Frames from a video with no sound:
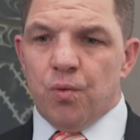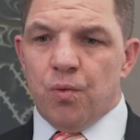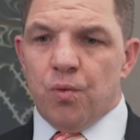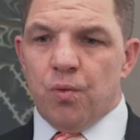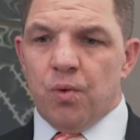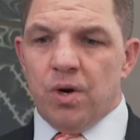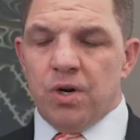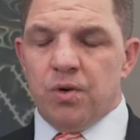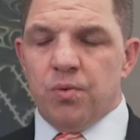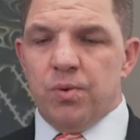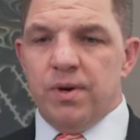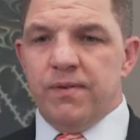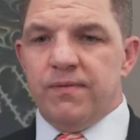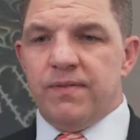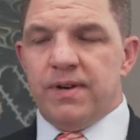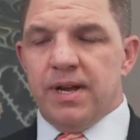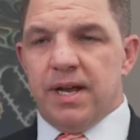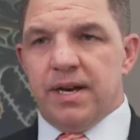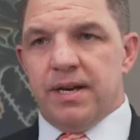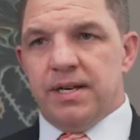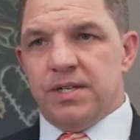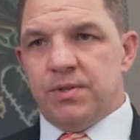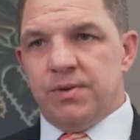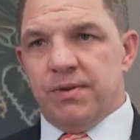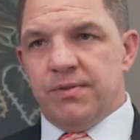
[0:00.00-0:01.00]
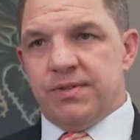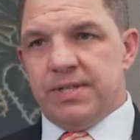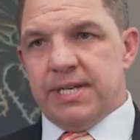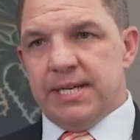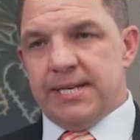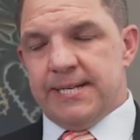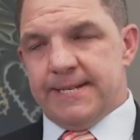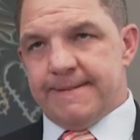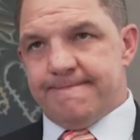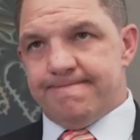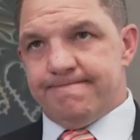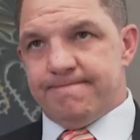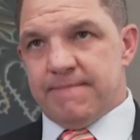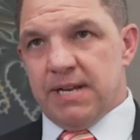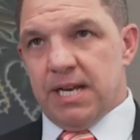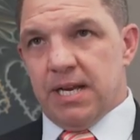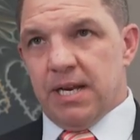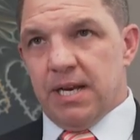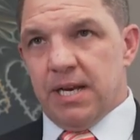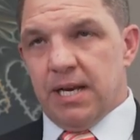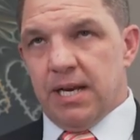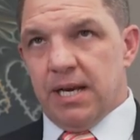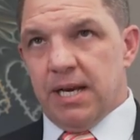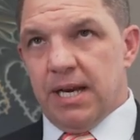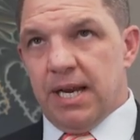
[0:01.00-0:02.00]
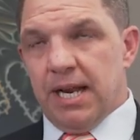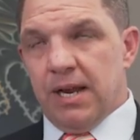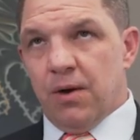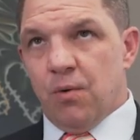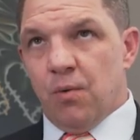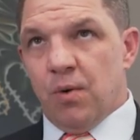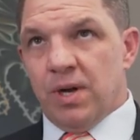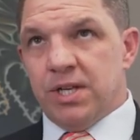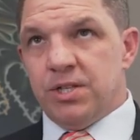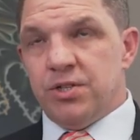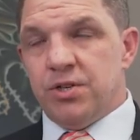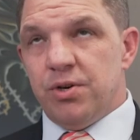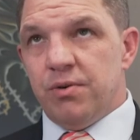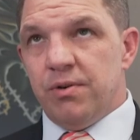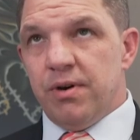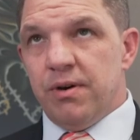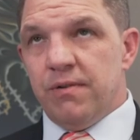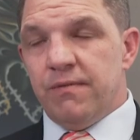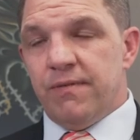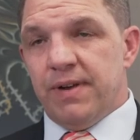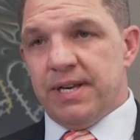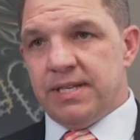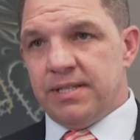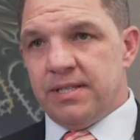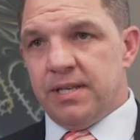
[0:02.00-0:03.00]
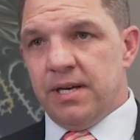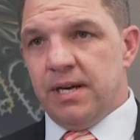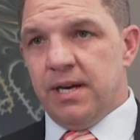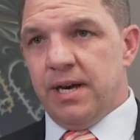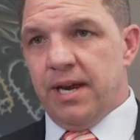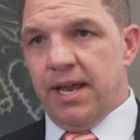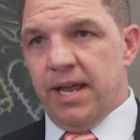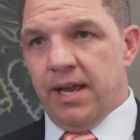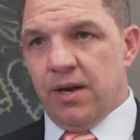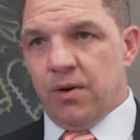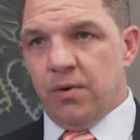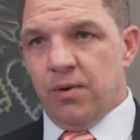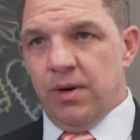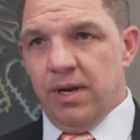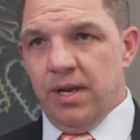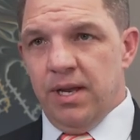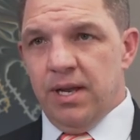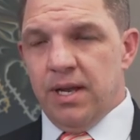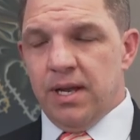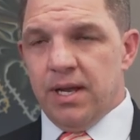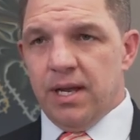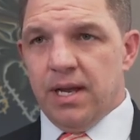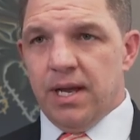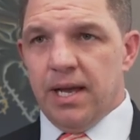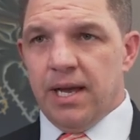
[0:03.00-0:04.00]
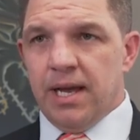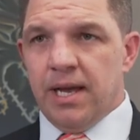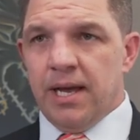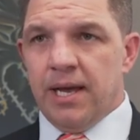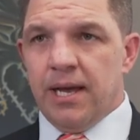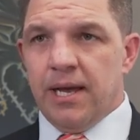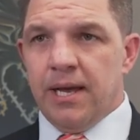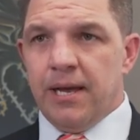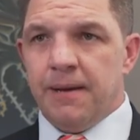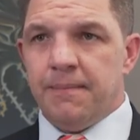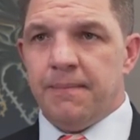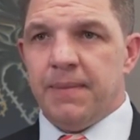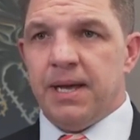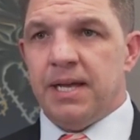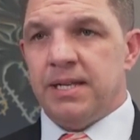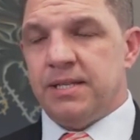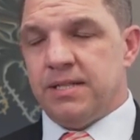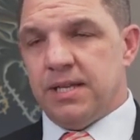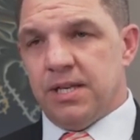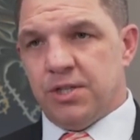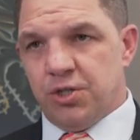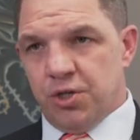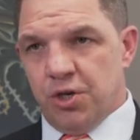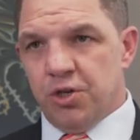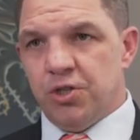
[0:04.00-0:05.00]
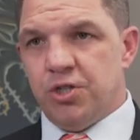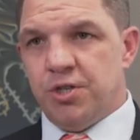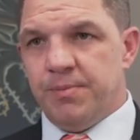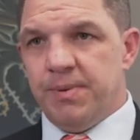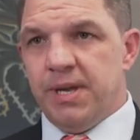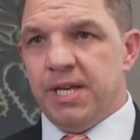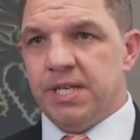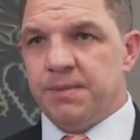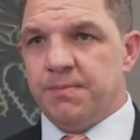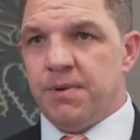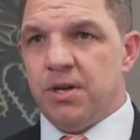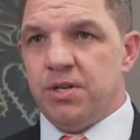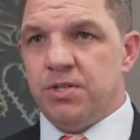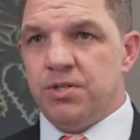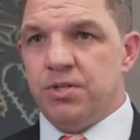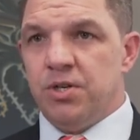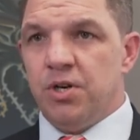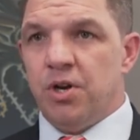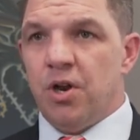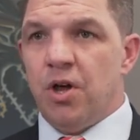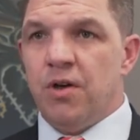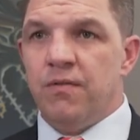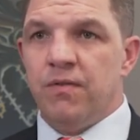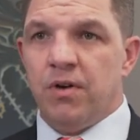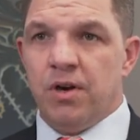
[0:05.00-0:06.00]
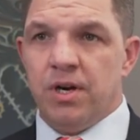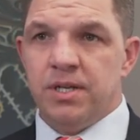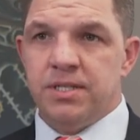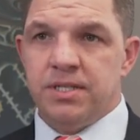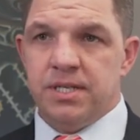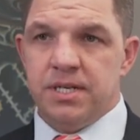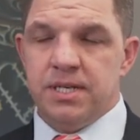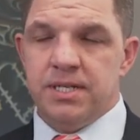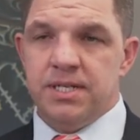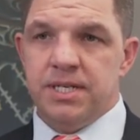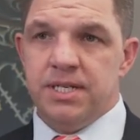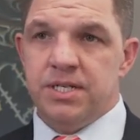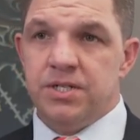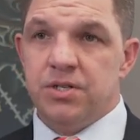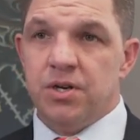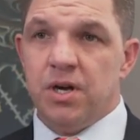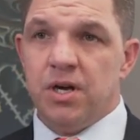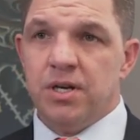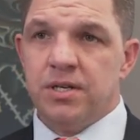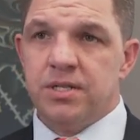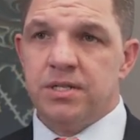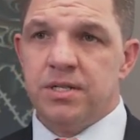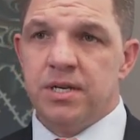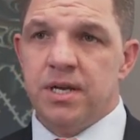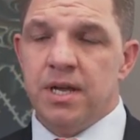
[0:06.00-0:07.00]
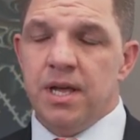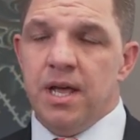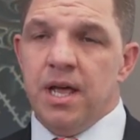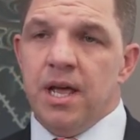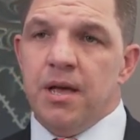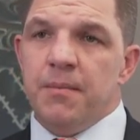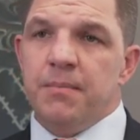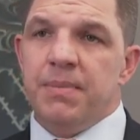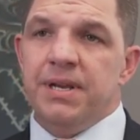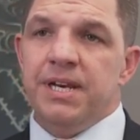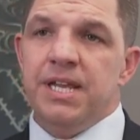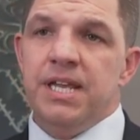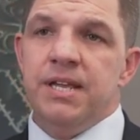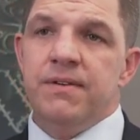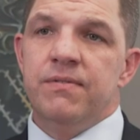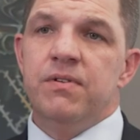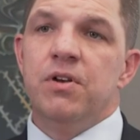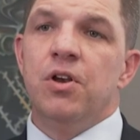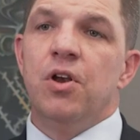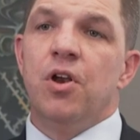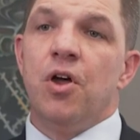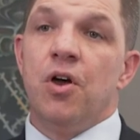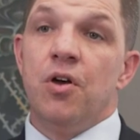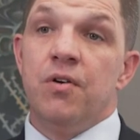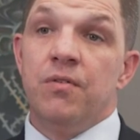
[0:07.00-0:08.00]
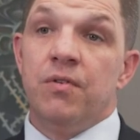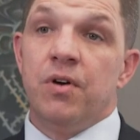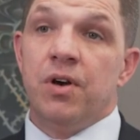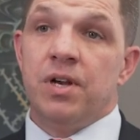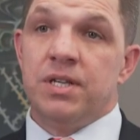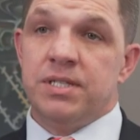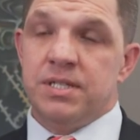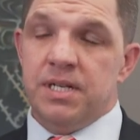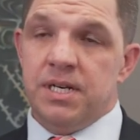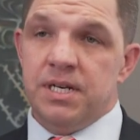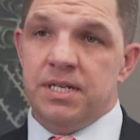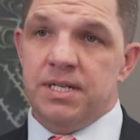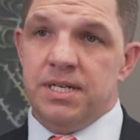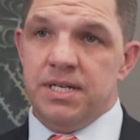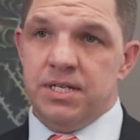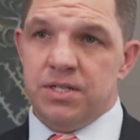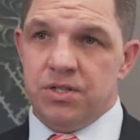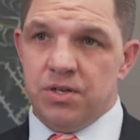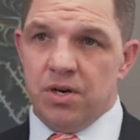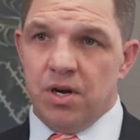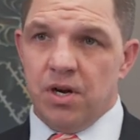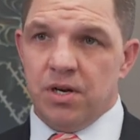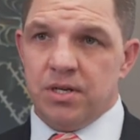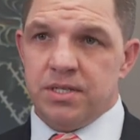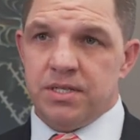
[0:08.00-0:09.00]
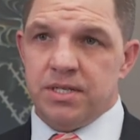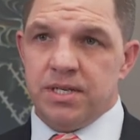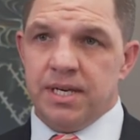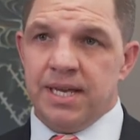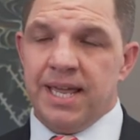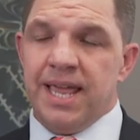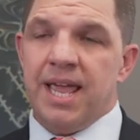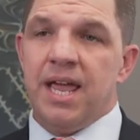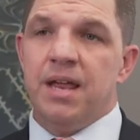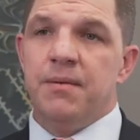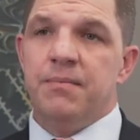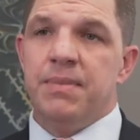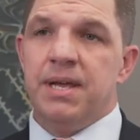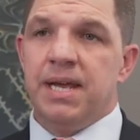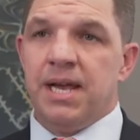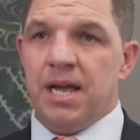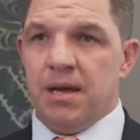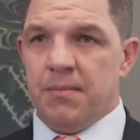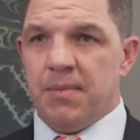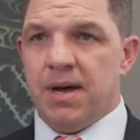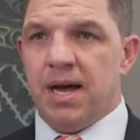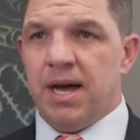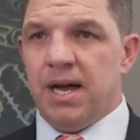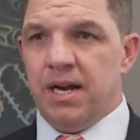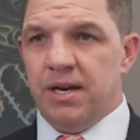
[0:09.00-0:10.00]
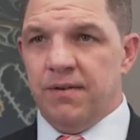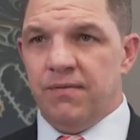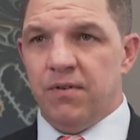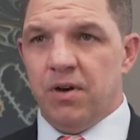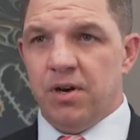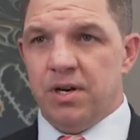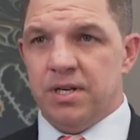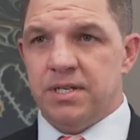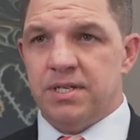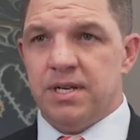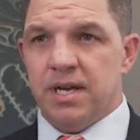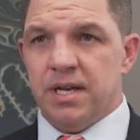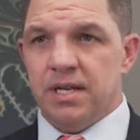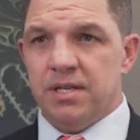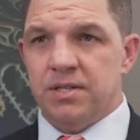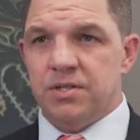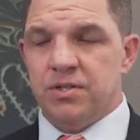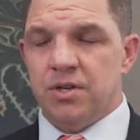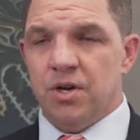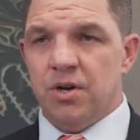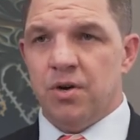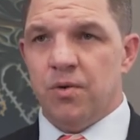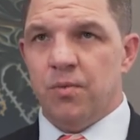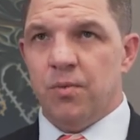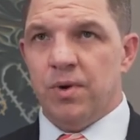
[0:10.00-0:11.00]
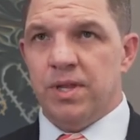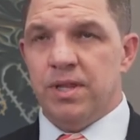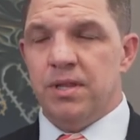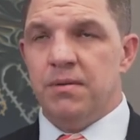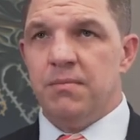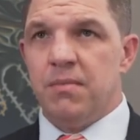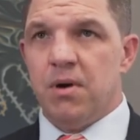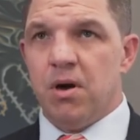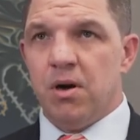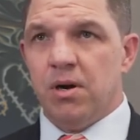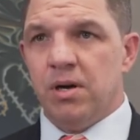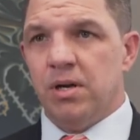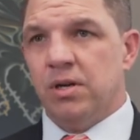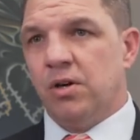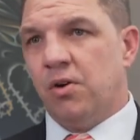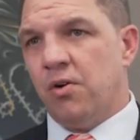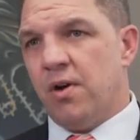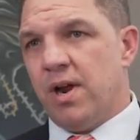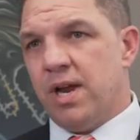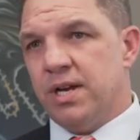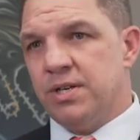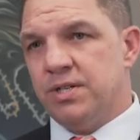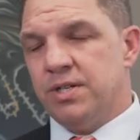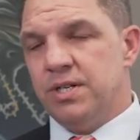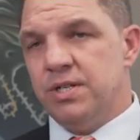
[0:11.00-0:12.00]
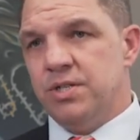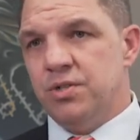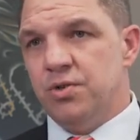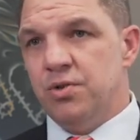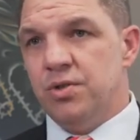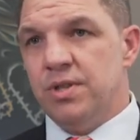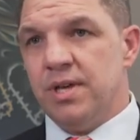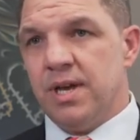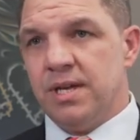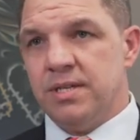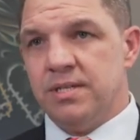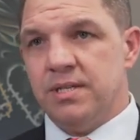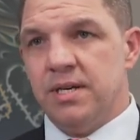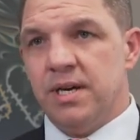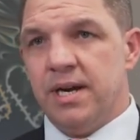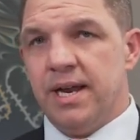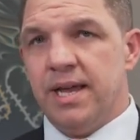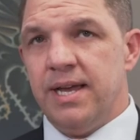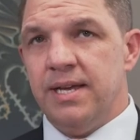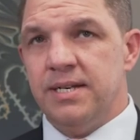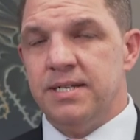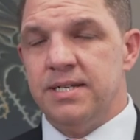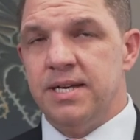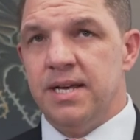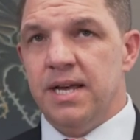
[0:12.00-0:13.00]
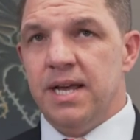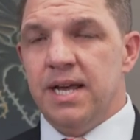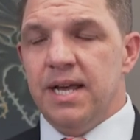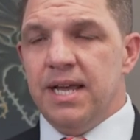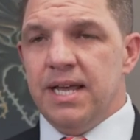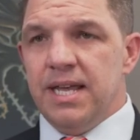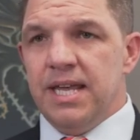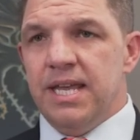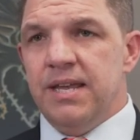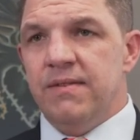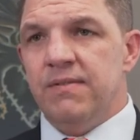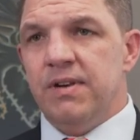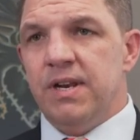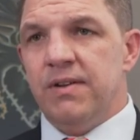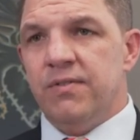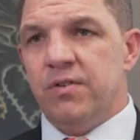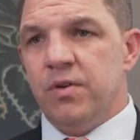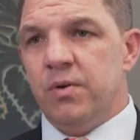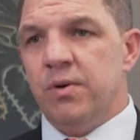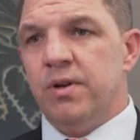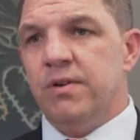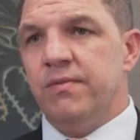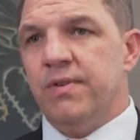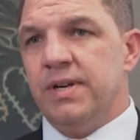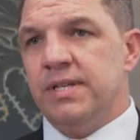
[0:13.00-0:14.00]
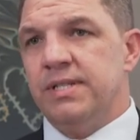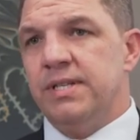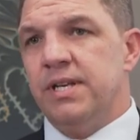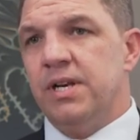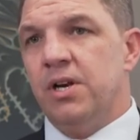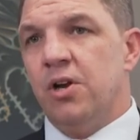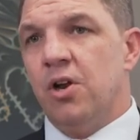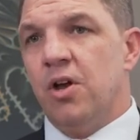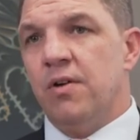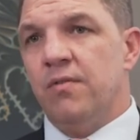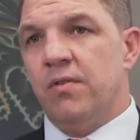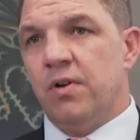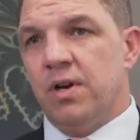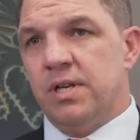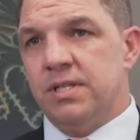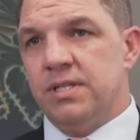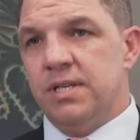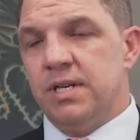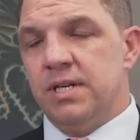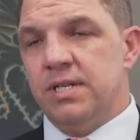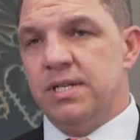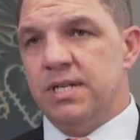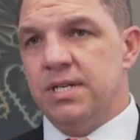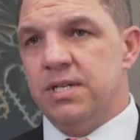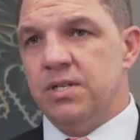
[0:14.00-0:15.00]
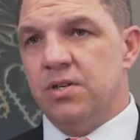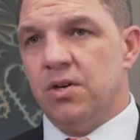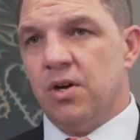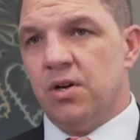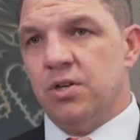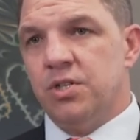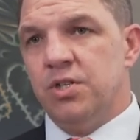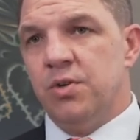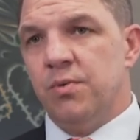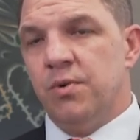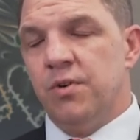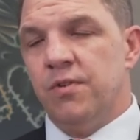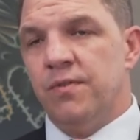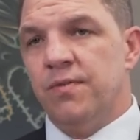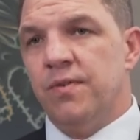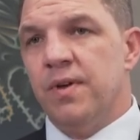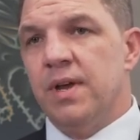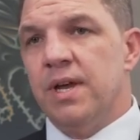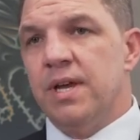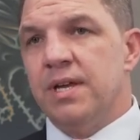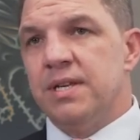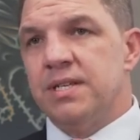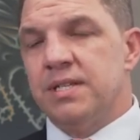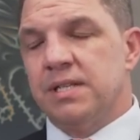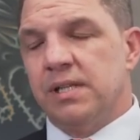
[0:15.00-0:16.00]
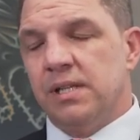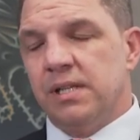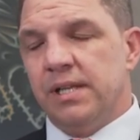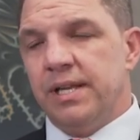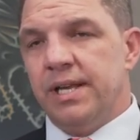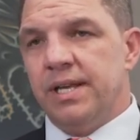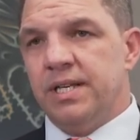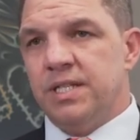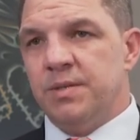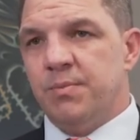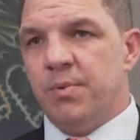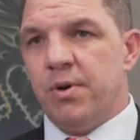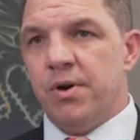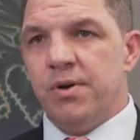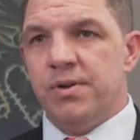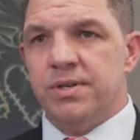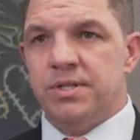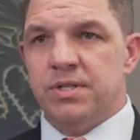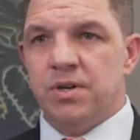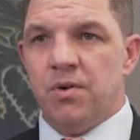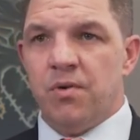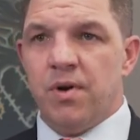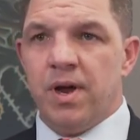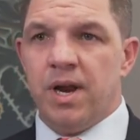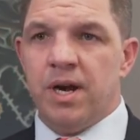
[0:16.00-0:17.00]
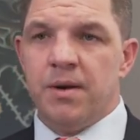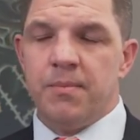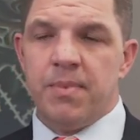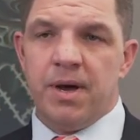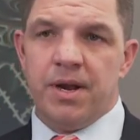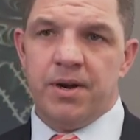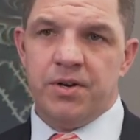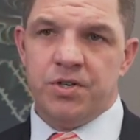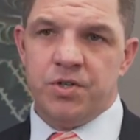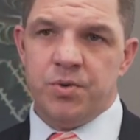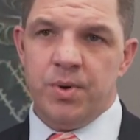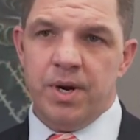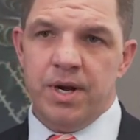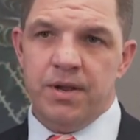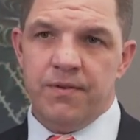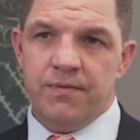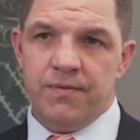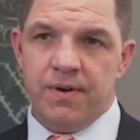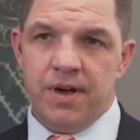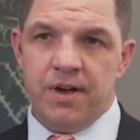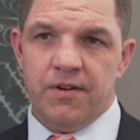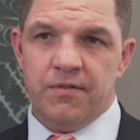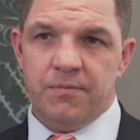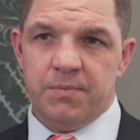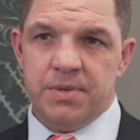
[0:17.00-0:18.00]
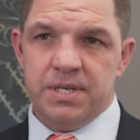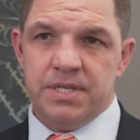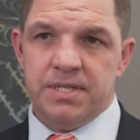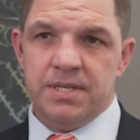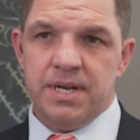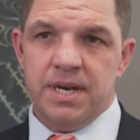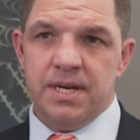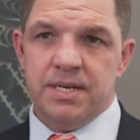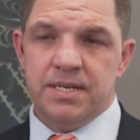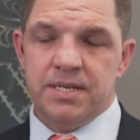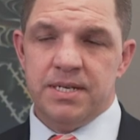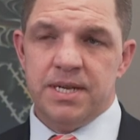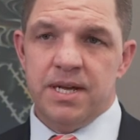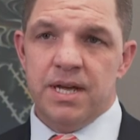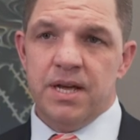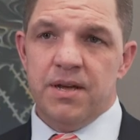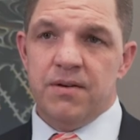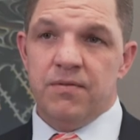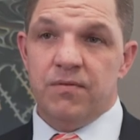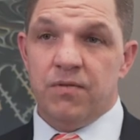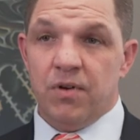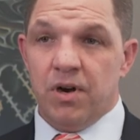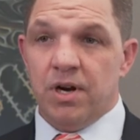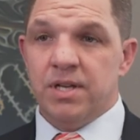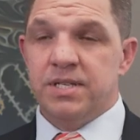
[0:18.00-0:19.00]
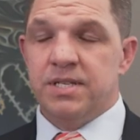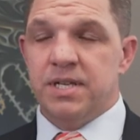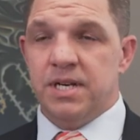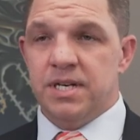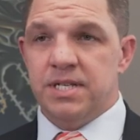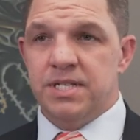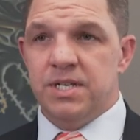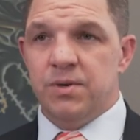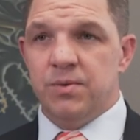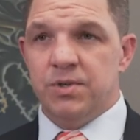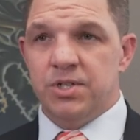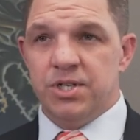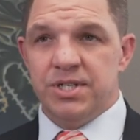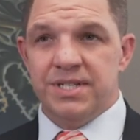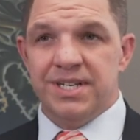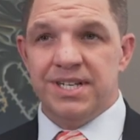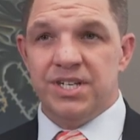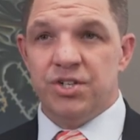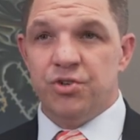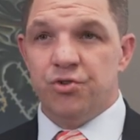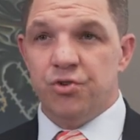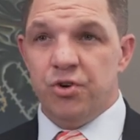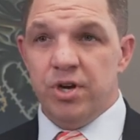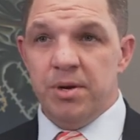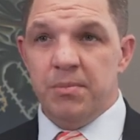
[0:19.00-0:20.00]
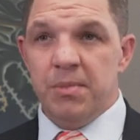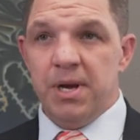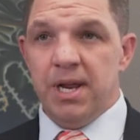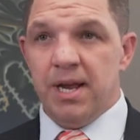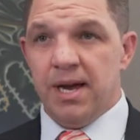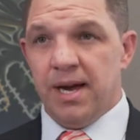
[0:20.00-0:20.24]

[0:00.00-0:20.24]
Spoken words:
What we've done is we've said, once you're invested in equity, it's good to be exposed to low volatility stocks, but even low volatility stocks can become highly volatile. So when the market crashed in 2008, even if you invested in low volatility stocks, you would have still experienced around about a 25% volatility, which is extremely